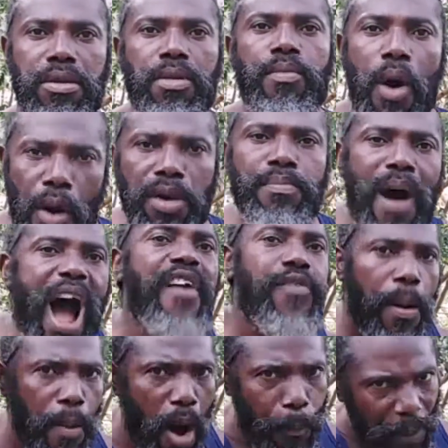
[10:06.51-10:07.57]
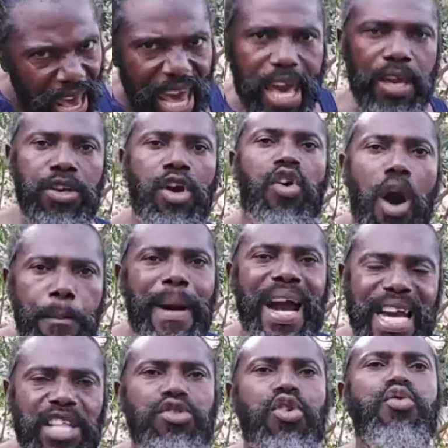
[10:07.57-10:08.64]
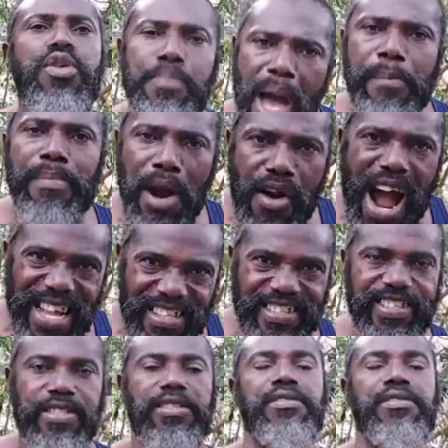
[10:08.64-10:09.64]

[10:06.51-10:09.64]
But when you born from up here, you come back into remembrance.